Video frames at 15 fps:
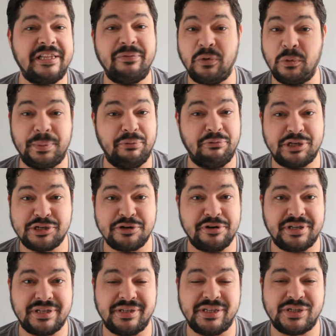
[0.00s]
will be returning
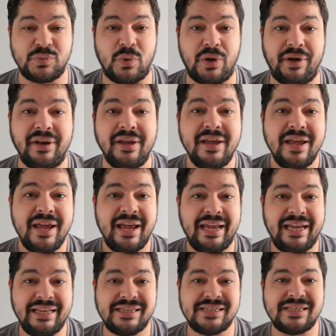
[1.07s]
to this one.
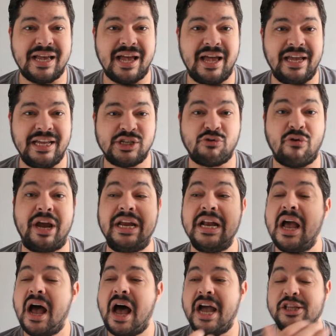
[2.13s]
It's great.
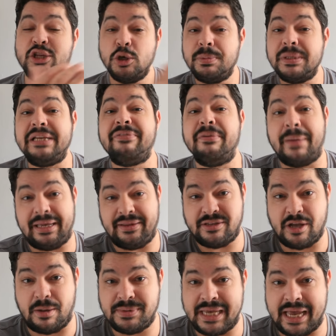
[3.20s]
I do believe it made the
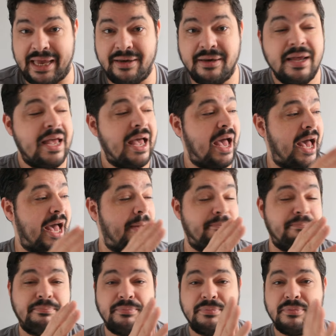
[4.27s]
top 10.
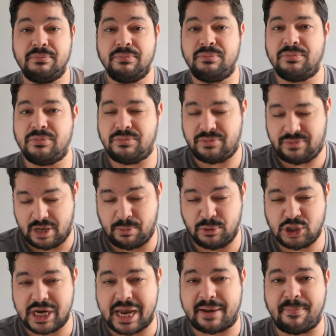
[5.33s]
Double
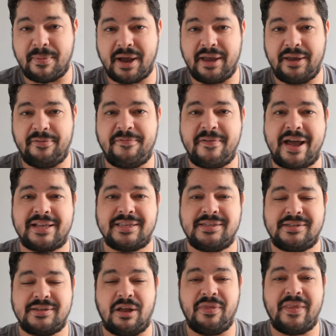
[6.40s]
check my
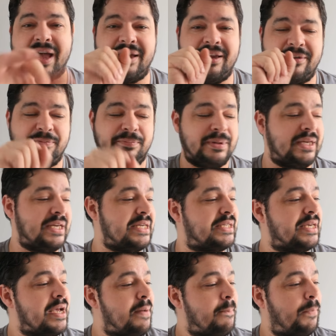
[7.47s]
facts on that, if please.
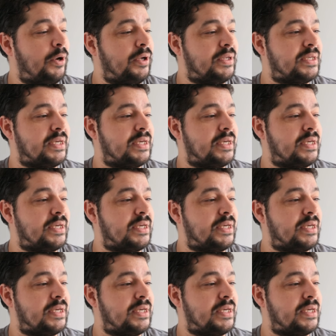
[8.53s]
But